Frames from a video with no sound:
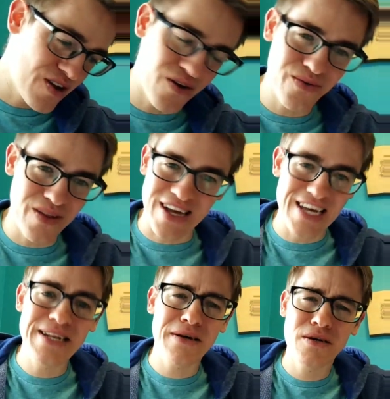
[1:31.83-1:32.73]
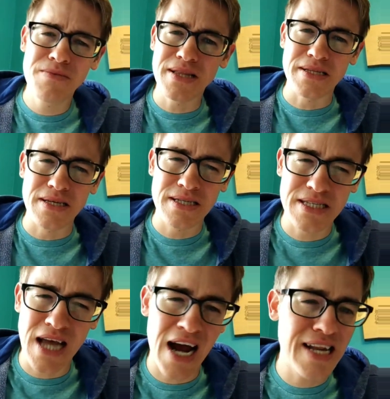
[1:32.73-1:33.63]
and it could be this
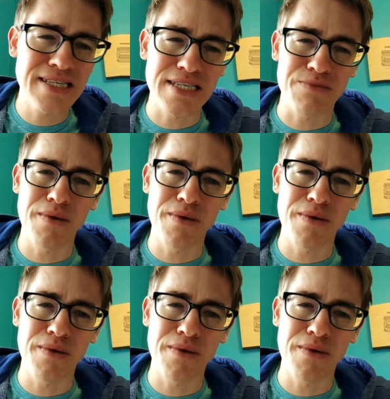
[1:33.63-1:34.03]
tiniest things.